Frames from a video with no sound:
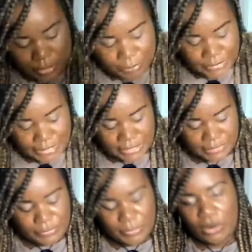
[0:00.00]
protection
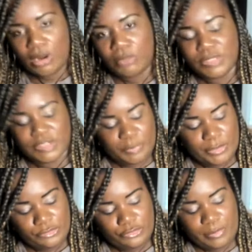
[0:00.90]
from harm with
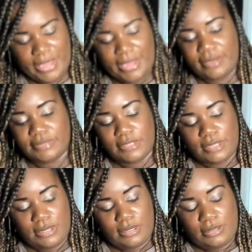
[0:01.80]
spiritual baths.
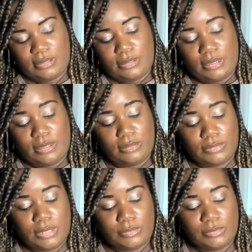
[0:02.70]
I don't know.